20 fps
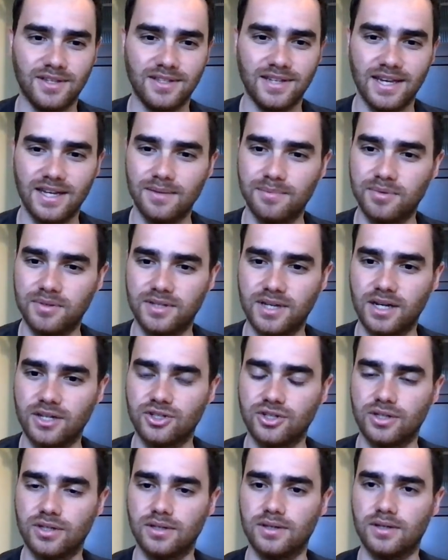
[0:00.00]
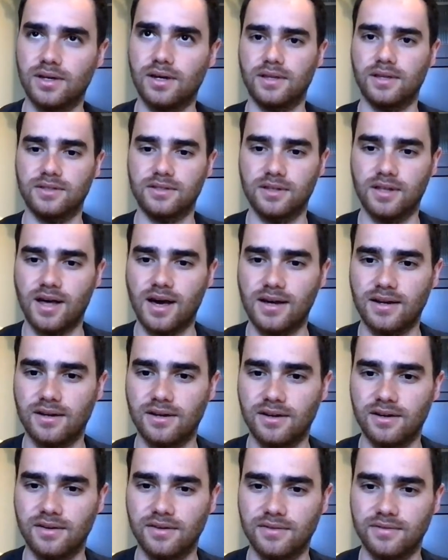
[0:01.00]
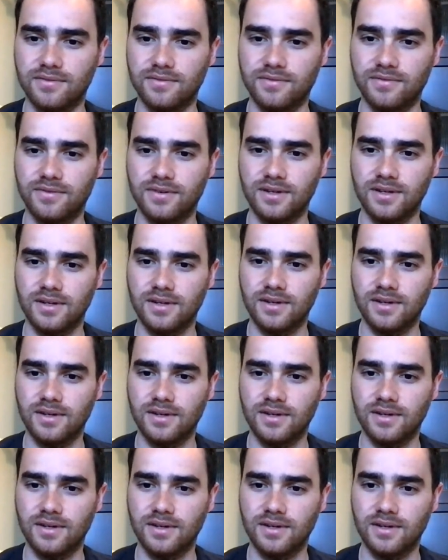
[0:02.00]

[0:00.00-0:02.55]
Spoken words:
data protection, there's a lot of